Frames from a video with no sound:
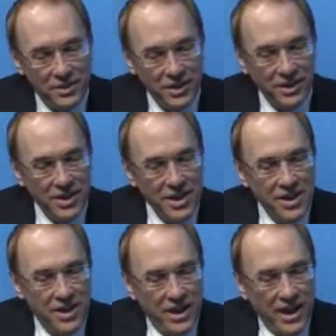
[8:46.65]
I think
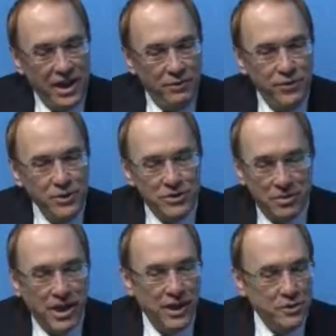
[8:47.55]

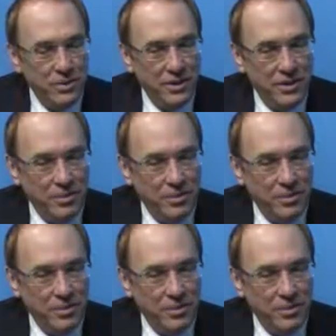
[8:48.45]
INFUSE-AMI has been an